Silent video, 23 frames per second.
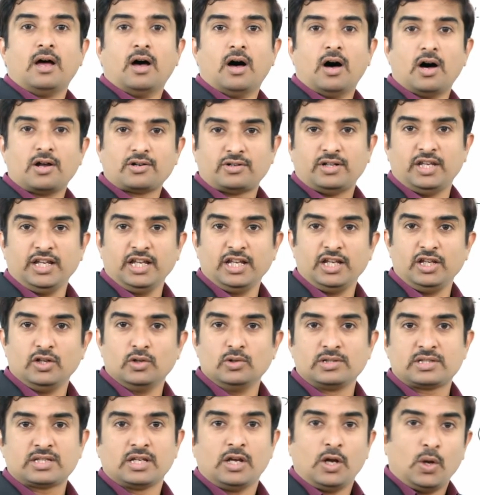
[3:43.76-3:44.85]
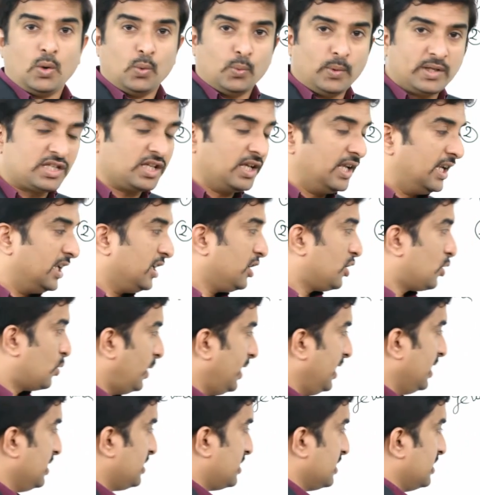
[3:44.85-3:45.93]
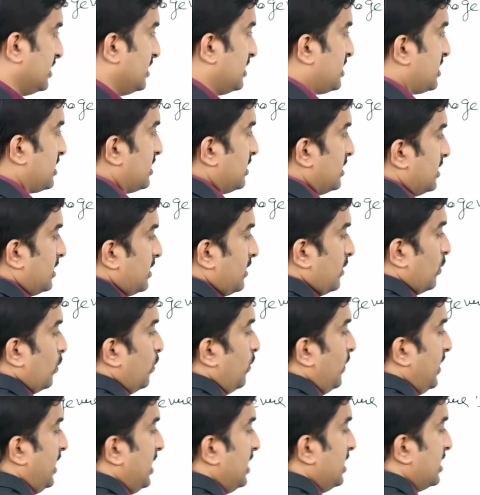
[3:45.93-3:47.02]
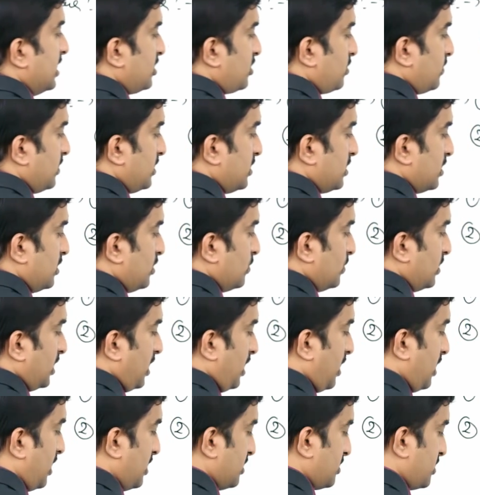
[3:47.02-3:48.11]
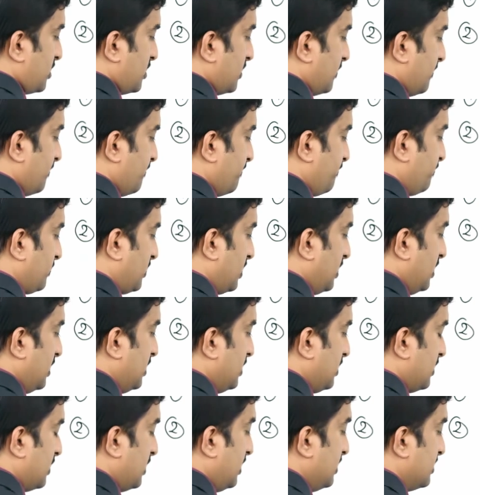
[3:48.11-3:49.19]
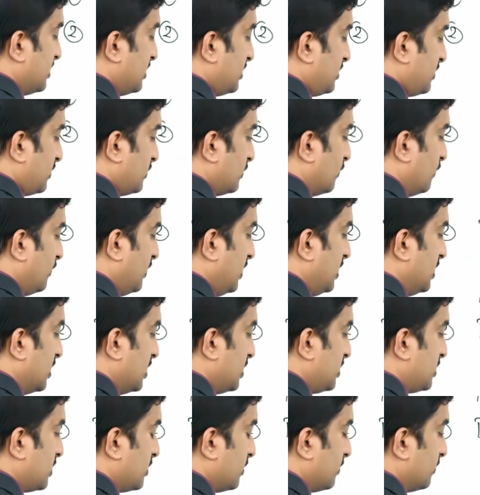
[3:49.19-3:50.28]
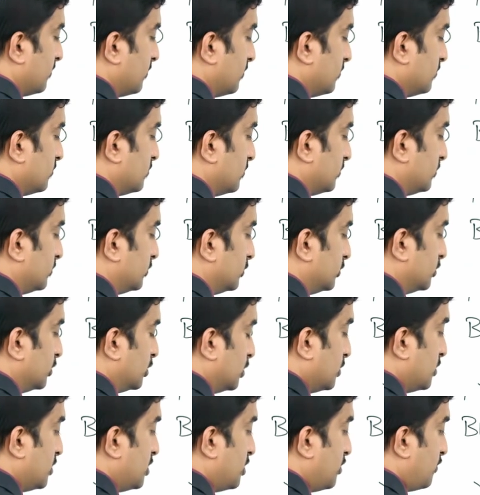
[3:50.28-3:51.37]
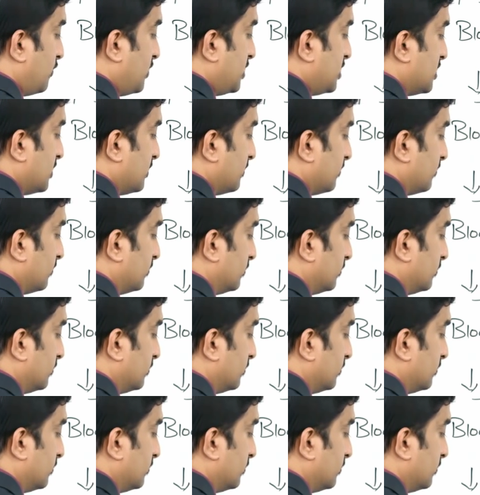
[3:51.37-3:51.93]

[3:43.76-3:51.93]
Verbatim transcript: arterioles, which increases venous return to the heart, increases venous return.